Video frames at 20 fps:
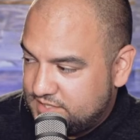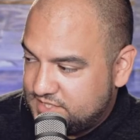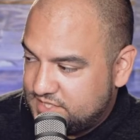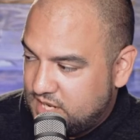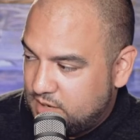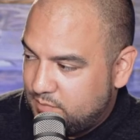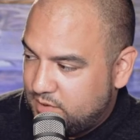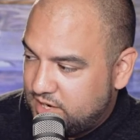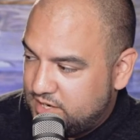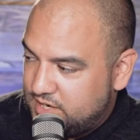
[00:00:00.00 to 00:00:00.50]
the
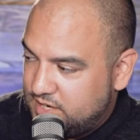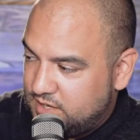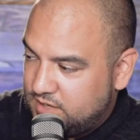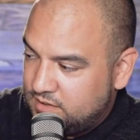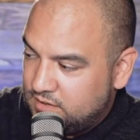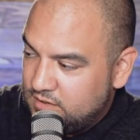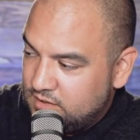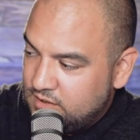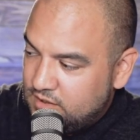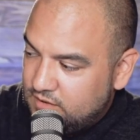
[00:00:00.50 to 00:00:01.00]
same
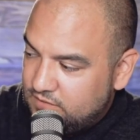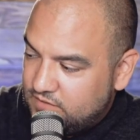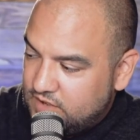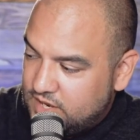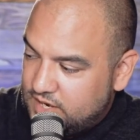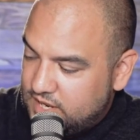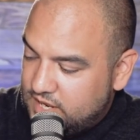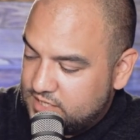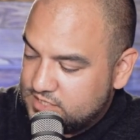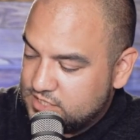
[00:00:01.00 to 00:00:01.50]
idea. I've
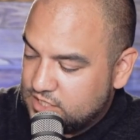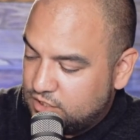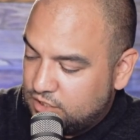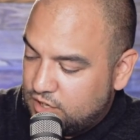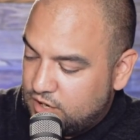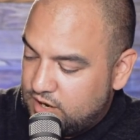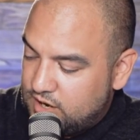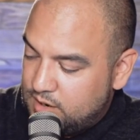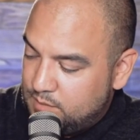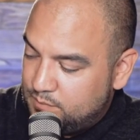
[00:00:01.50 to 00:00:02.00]
got
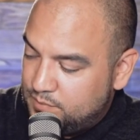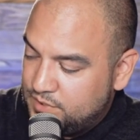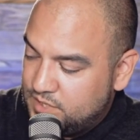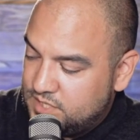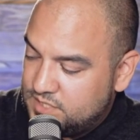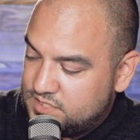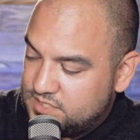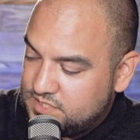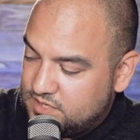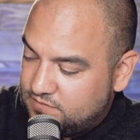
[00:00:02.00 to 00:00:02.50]
XLR
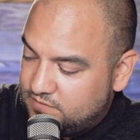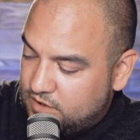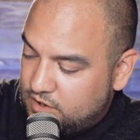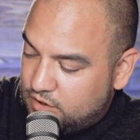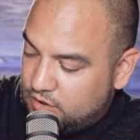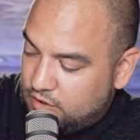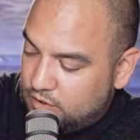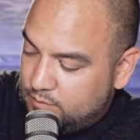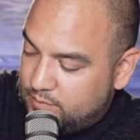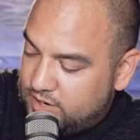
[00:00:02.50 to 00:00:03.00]
inputs. I've
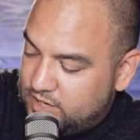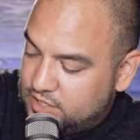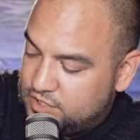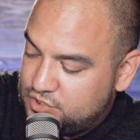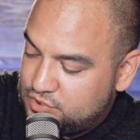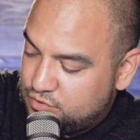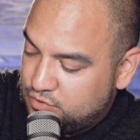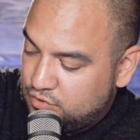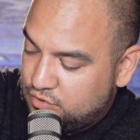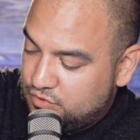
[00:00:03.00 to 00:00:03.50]
got all of my
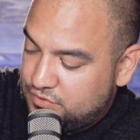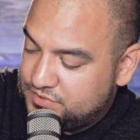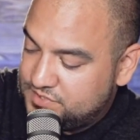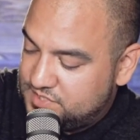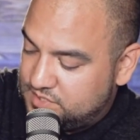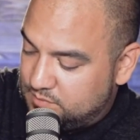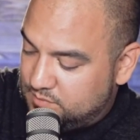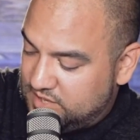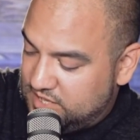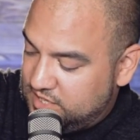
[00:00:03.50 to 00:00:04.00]

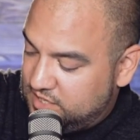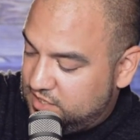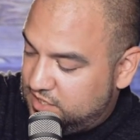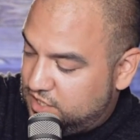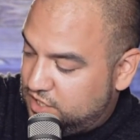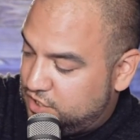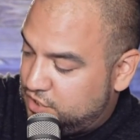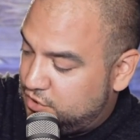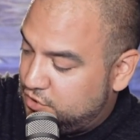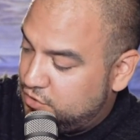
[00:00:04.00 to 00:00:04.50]
controls, some
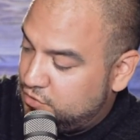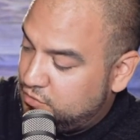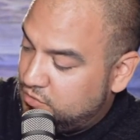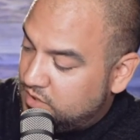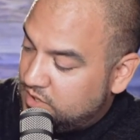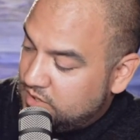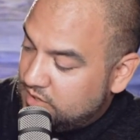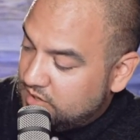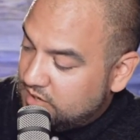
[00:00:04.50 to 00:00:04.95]
EQ.